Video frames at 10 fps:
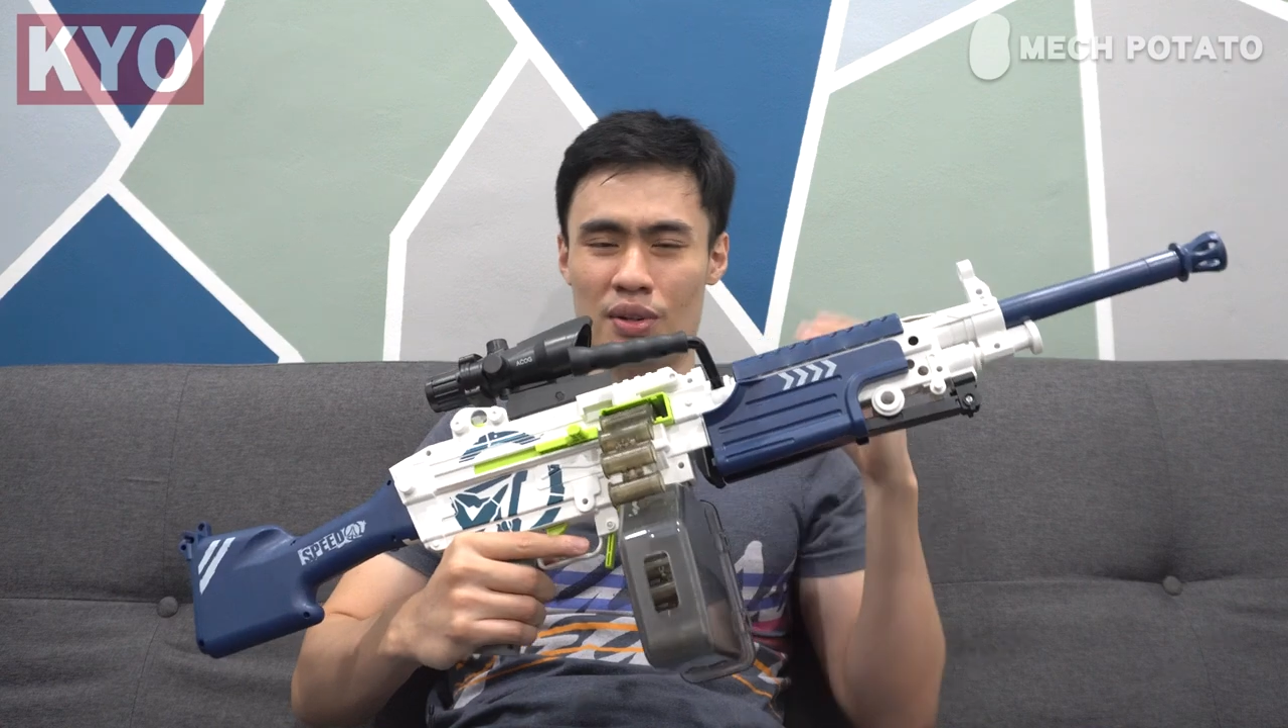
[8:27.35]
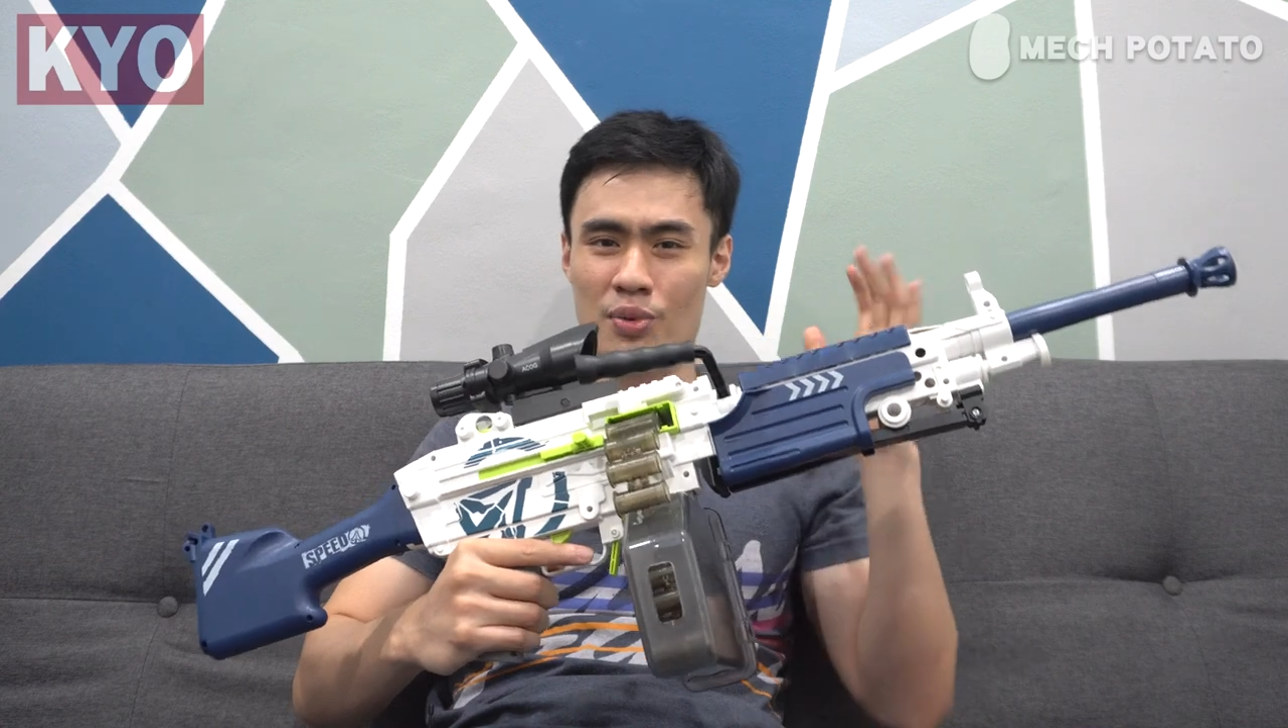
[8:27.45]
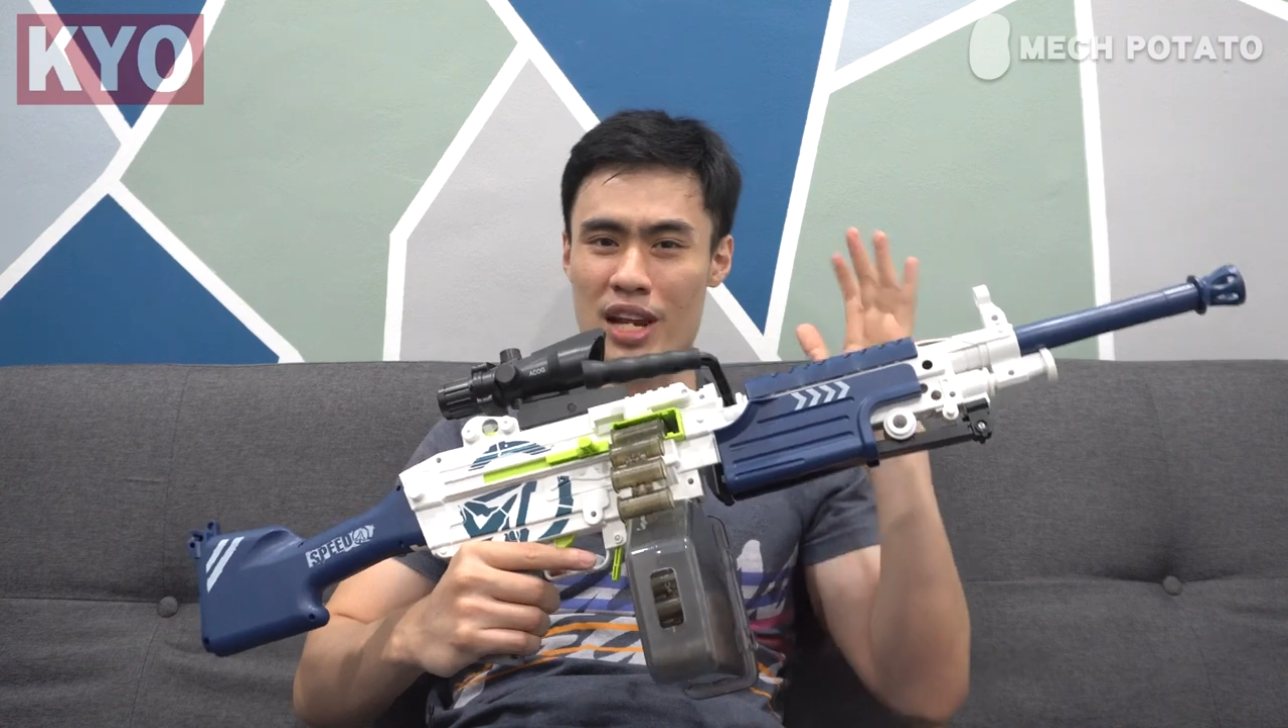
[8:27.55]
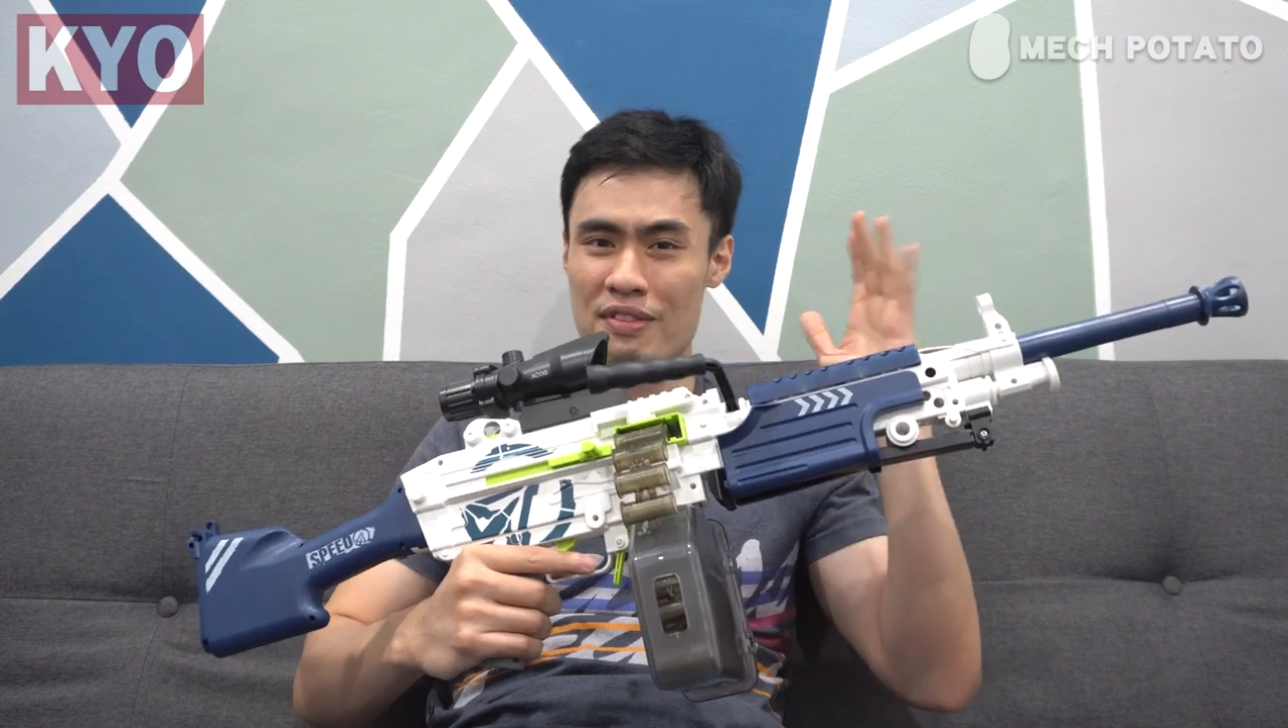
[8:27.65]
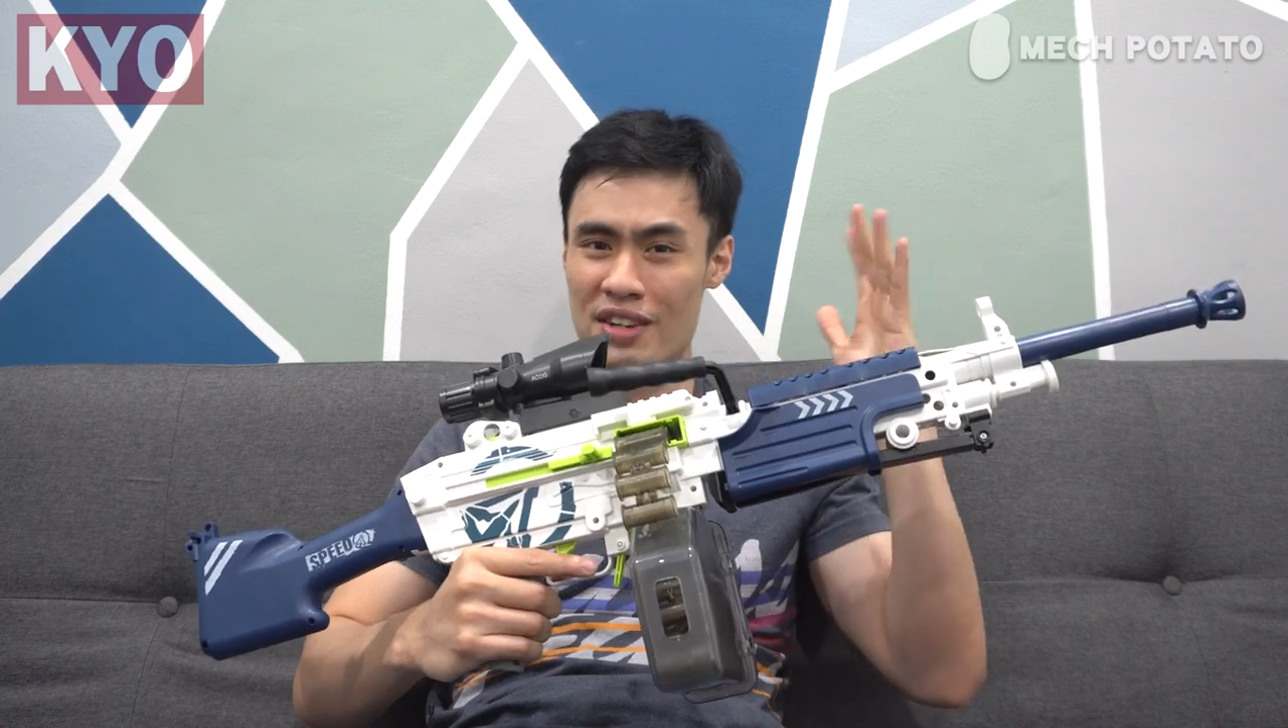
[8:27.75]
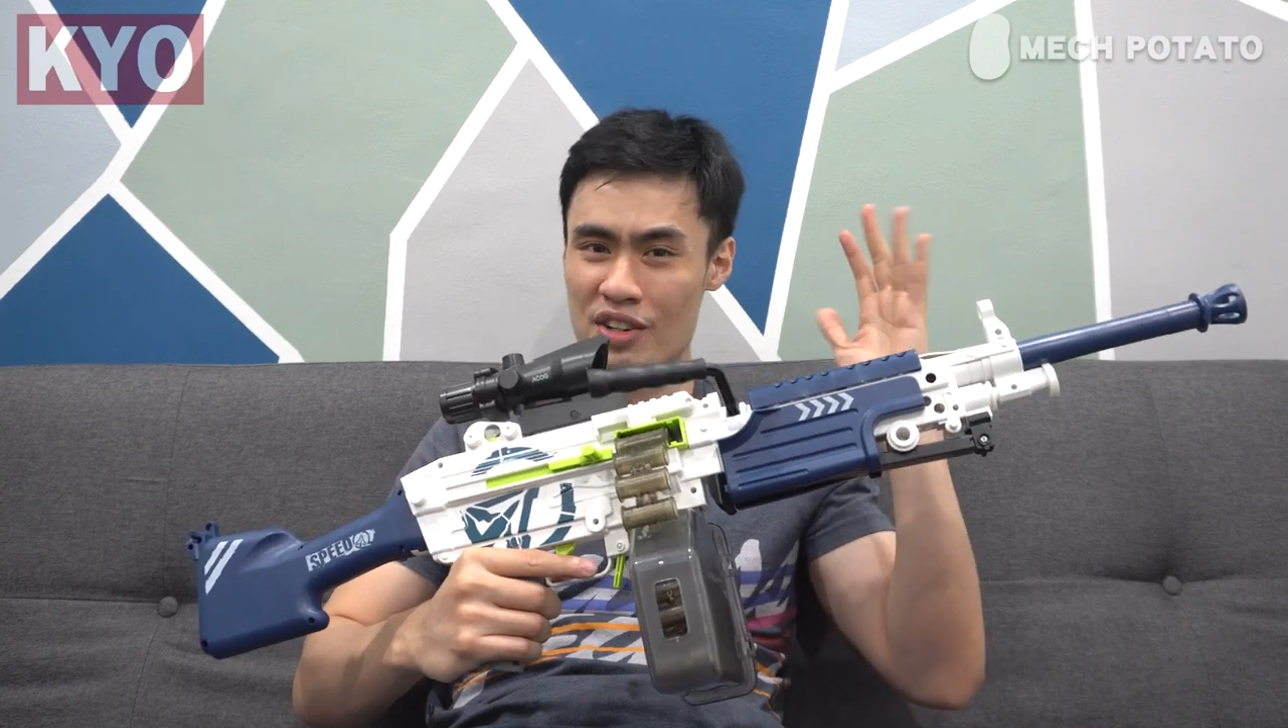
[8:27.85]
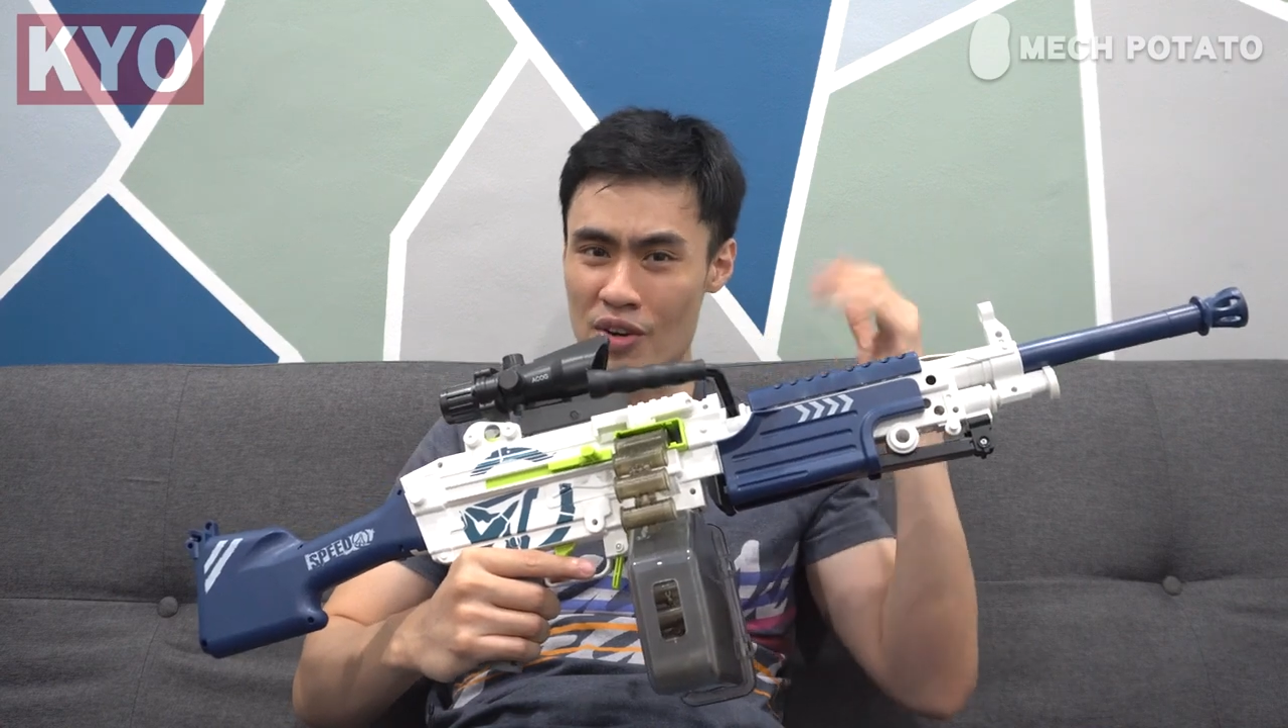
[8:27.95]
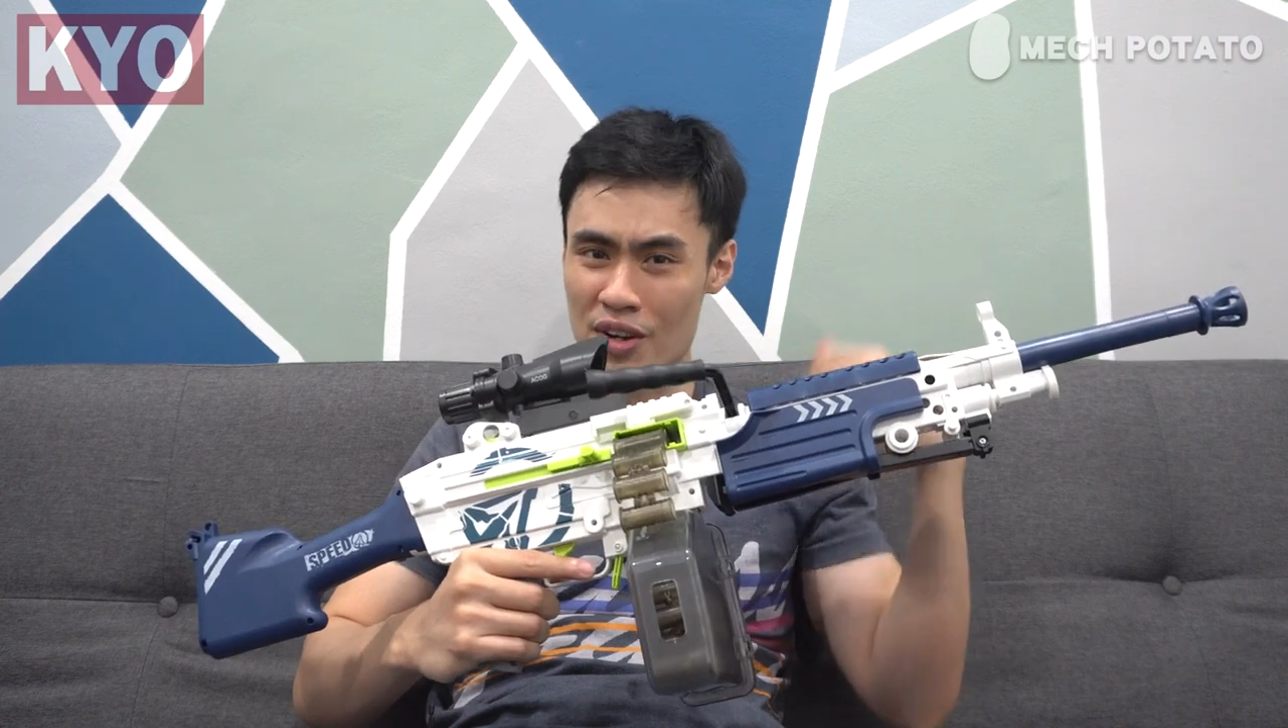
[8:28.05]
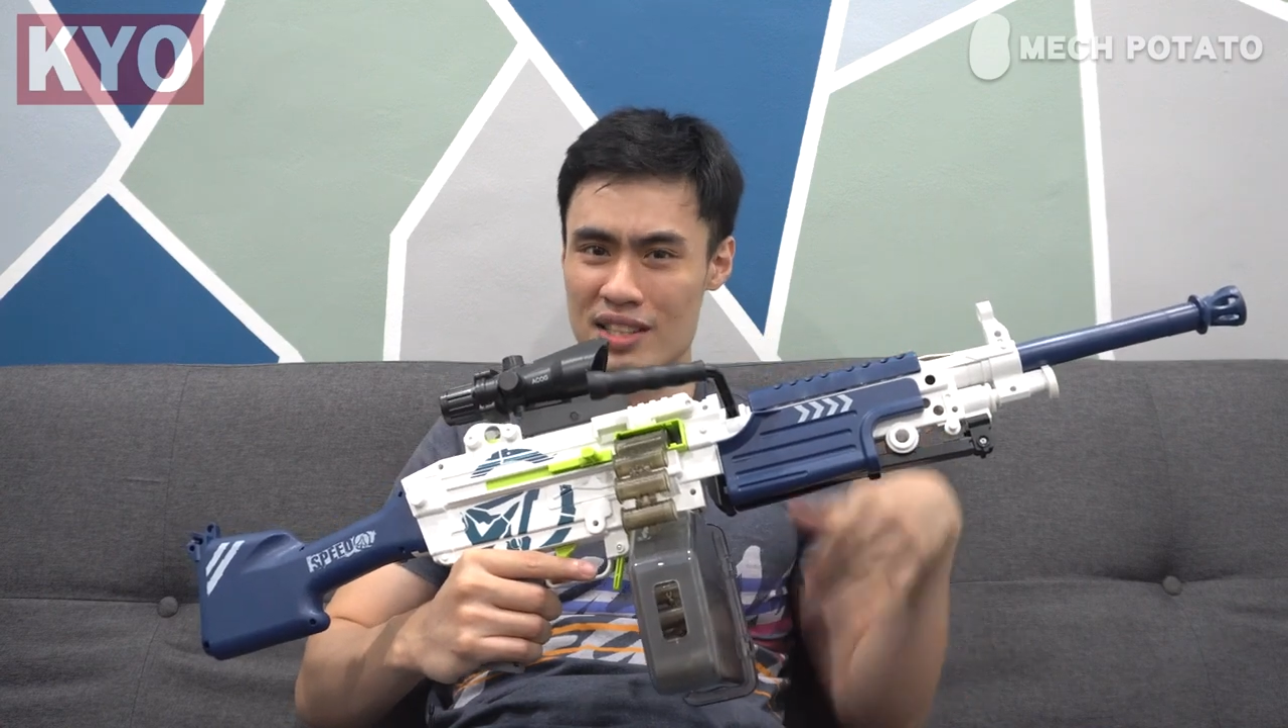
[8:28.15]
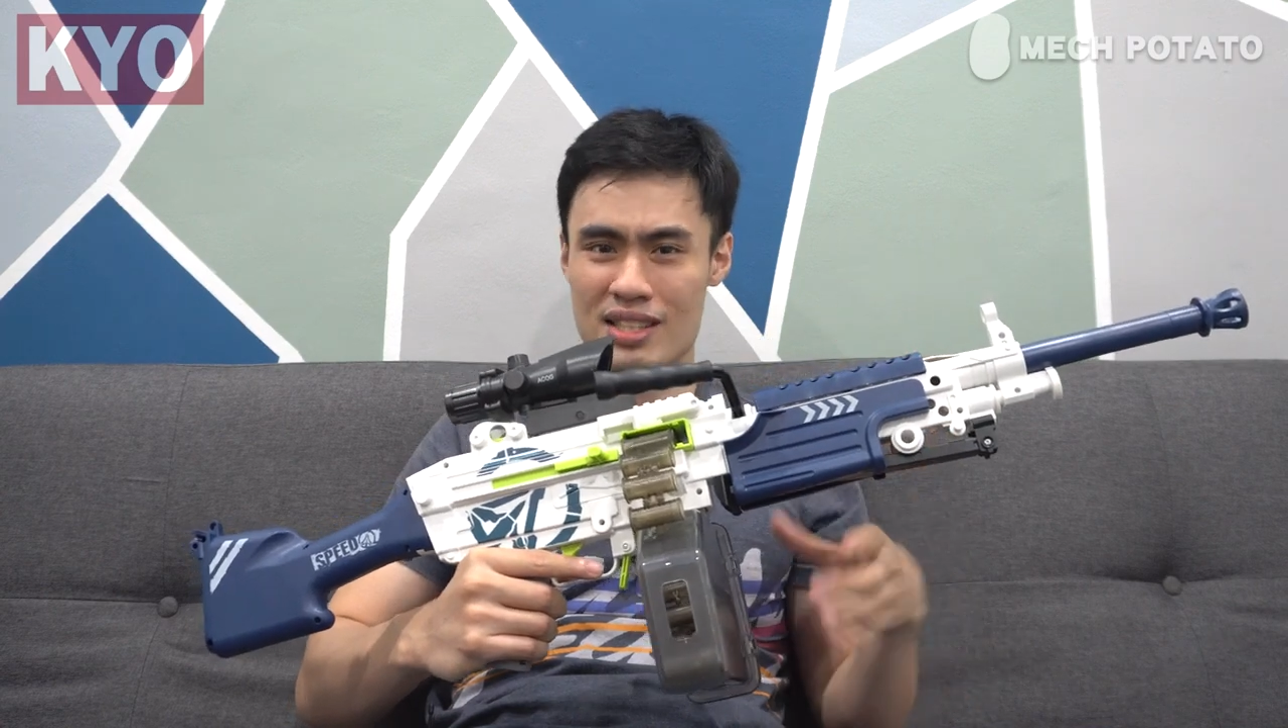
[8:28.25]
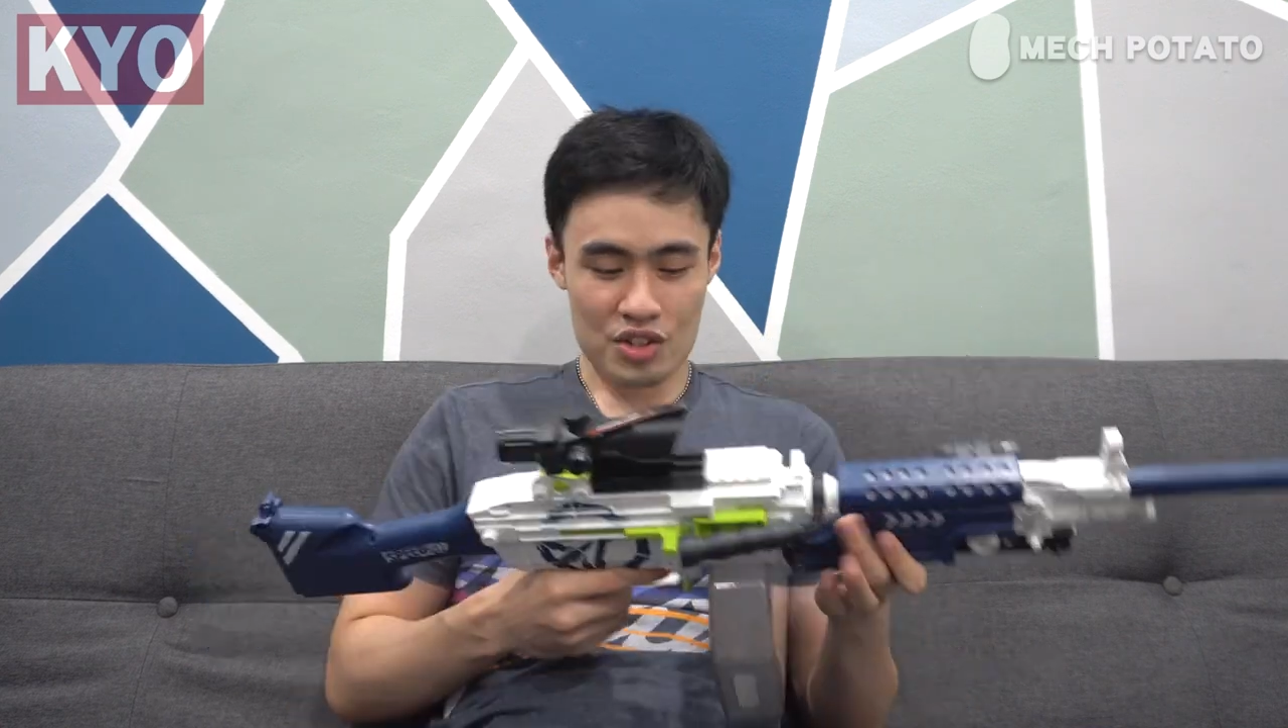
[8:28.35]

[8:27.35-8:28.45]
raving noise.